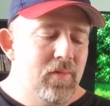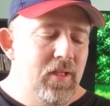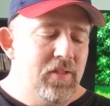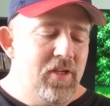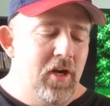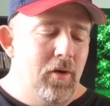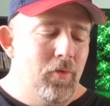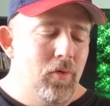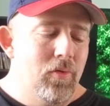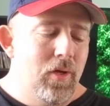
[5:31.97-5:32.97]
is
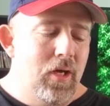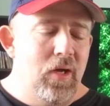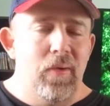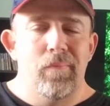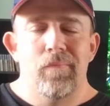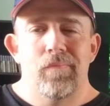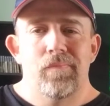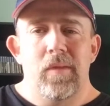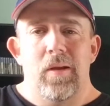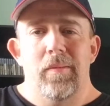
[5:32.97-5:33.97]
terrible,
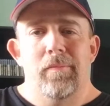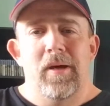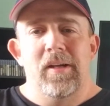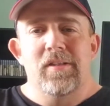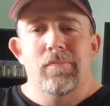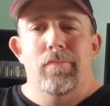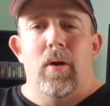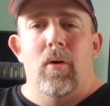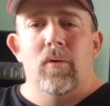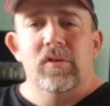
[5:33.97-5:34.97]
but it's
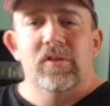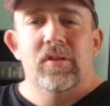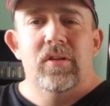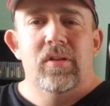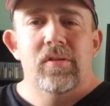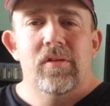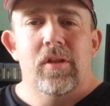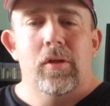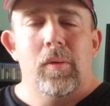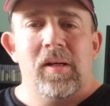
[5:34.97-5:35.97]
balls,
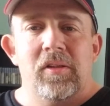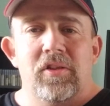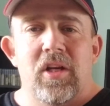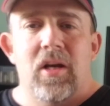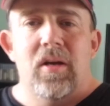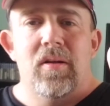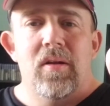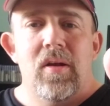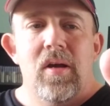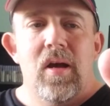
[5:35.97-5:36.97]
the director's cut.
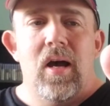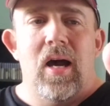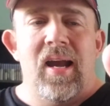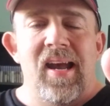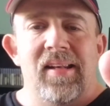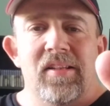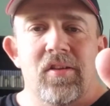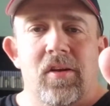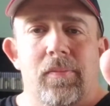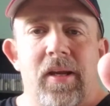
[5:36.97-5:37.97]
I had this
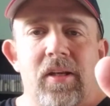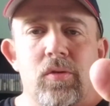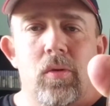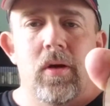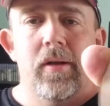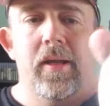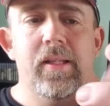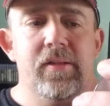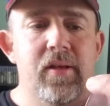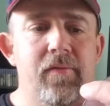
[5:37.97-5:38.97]
on the PS1.
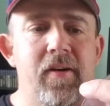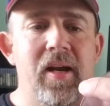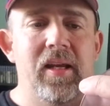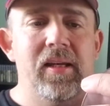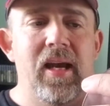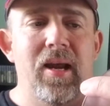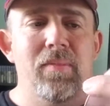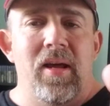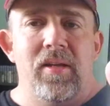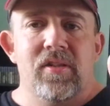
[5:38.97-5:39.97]
It's a fighting game
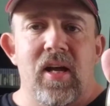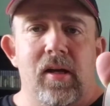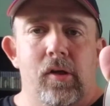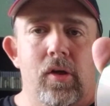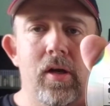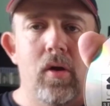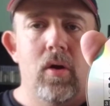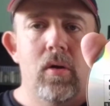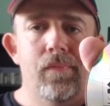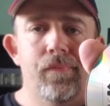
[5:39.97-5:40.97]
that is not good at
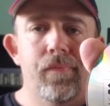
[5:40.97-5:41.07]
all.